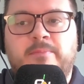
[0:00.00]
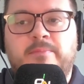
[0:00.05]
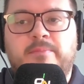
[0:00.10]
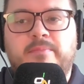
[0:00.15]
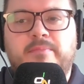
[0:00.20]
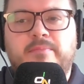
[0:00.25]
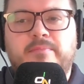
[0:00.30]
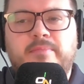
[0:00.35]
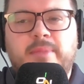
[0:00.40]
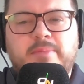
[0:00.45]

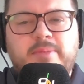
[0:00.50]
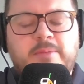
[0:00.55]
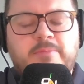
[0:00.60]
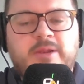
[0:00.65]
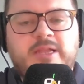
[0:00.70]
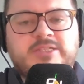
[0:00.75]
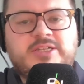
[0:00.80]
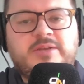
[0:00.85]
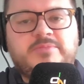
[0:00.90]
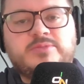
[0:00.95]
Maybe he played
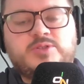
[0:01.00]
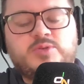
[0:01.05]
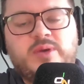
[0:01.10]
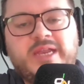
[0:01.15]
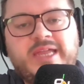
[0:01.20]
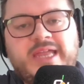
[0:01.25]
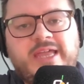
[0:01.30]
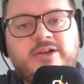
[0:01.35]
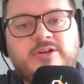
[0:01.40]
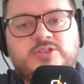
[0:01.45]
Championship
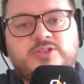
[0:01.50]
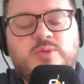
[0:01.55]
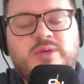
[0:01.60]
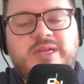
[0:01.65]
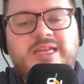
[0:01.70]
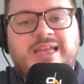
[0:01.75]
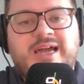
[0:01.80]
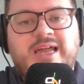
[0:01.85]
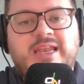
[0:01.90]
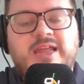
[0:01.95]
28 or
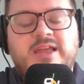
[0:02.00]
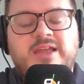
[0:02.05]
29.